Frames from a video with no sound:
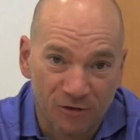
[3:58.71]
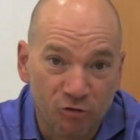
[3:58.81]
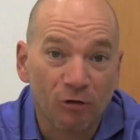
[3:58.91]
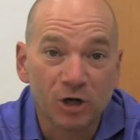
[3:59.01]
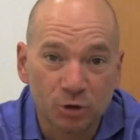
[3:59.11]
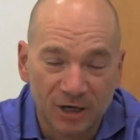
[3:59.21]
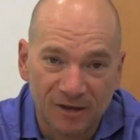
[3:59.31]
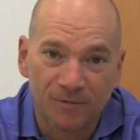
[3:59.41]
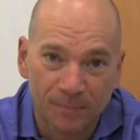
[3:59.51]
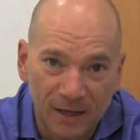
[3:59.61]
The structure
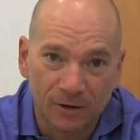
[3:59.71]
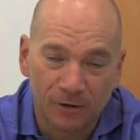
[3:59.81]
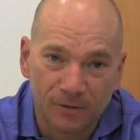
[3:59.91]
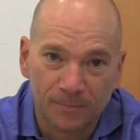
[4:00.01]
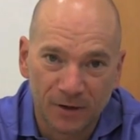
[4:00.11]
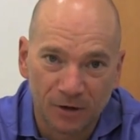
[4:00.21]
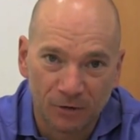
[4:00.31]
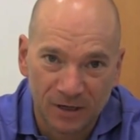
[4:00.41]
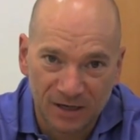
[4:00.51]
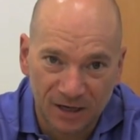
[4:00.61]
gets better the
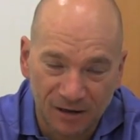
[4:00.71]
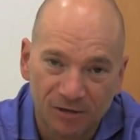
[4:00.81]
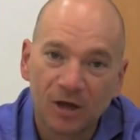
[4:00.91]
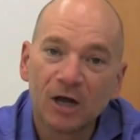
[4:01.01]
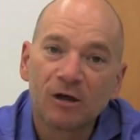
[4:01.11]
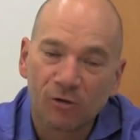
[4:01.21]
bigger it gets.